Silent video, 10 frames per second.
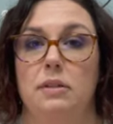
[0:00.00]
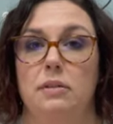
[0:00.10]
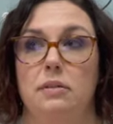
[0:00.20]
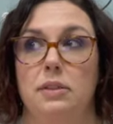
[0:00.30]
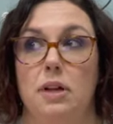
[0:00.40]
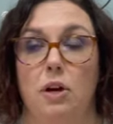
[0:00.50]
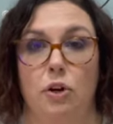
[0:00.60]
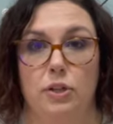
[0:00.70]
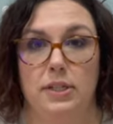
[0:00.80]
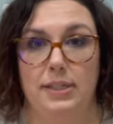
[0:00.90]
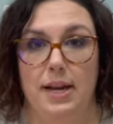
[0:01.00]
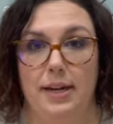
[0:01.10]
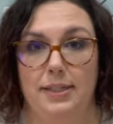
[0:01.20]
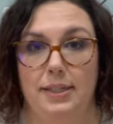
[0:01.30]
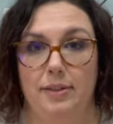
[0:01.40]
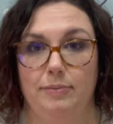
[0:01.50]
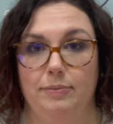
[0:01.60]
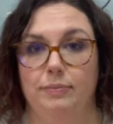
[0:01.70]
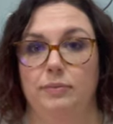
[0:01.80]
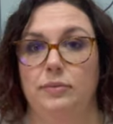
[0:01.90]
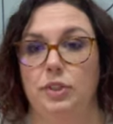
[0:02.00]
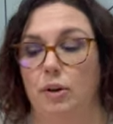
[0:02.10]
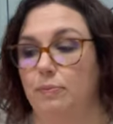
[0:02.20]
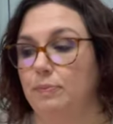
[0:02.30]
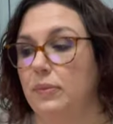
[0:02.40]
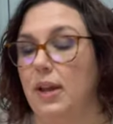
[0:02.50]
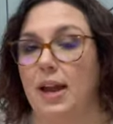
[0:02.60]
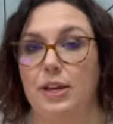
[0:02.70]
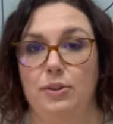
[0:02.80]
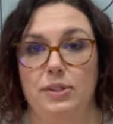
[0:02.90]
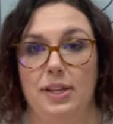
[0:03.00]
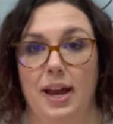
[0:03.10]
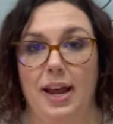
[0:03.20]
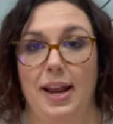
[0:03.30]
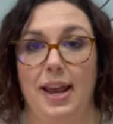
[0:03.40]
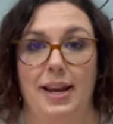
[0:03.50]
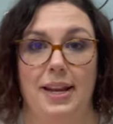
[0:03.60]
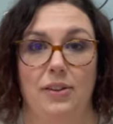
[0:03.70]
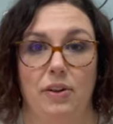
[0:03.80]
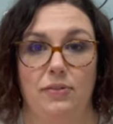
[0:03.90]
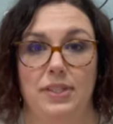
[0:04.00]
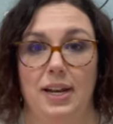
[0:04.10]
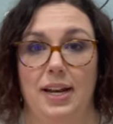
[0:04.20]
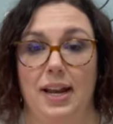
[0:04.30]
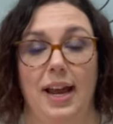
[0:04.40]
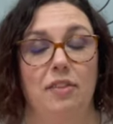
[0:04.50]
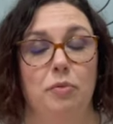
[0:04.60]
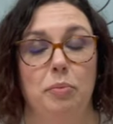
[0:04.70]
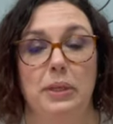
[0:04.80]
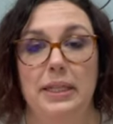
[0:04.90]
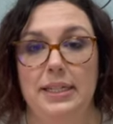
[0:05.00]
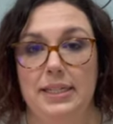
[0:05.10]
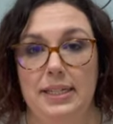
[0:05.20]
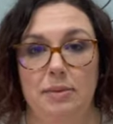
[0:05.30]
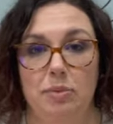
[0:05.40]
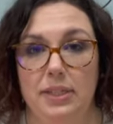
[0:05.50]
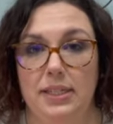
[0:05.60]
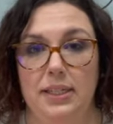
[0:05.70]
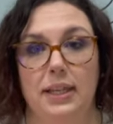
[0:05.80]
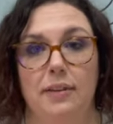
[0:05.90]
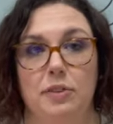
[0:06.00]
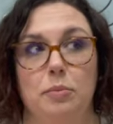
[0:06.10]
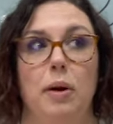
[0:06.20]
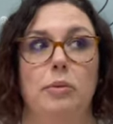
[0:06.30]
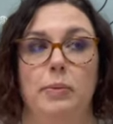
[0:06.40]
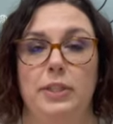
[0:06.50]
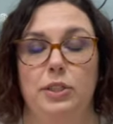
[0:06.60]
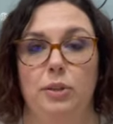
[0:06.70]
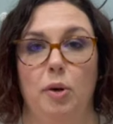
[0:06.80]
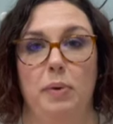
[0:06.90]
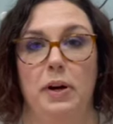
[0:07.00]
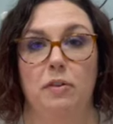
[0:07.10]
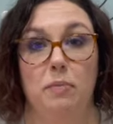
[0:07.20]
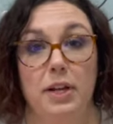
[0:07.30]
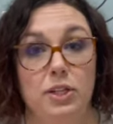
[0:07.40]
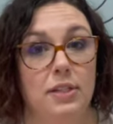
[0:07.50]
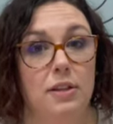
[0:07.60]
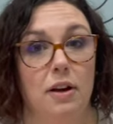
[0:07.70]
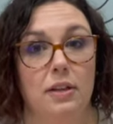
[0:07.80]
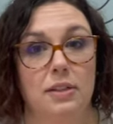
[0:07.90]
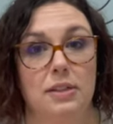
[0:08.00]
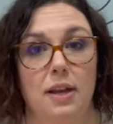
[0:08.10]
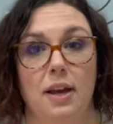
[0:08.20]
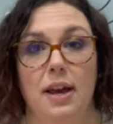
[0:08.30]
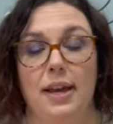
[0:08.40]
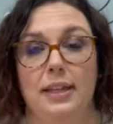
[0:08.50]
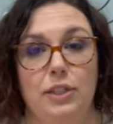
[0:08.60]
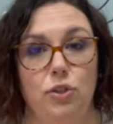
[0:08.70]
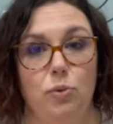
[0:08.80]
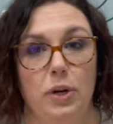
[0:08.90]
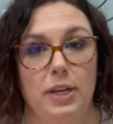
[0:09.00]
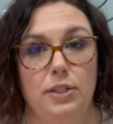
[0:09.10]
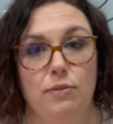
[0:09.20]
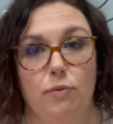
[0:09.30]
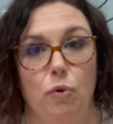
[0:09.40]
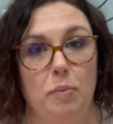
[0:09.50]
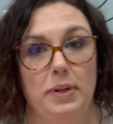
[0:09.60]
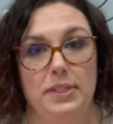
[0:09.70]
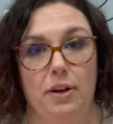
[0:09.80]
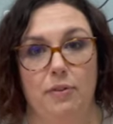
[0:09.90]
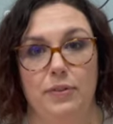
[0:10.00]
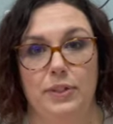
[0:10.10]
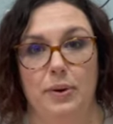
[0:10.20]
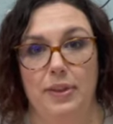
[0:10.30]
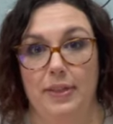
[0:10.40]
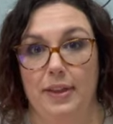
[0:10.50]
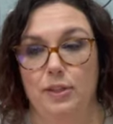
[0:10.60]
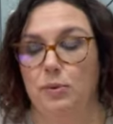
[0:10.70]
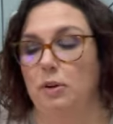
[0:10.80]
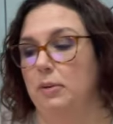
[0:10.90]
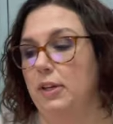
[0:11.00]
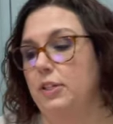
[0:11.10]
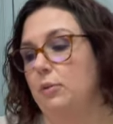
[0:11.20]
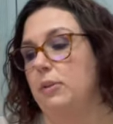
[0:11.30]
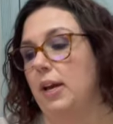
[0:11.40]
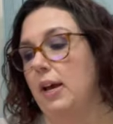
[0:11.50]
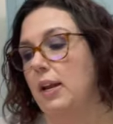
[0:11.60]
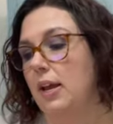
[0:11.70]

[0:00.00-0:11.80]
Sock Yarn Society. So I used that and he loves it, and I have plenty left to probably do a pair of matching socks, at least shorties, for myself. So I think that's what I'm gonna do with that.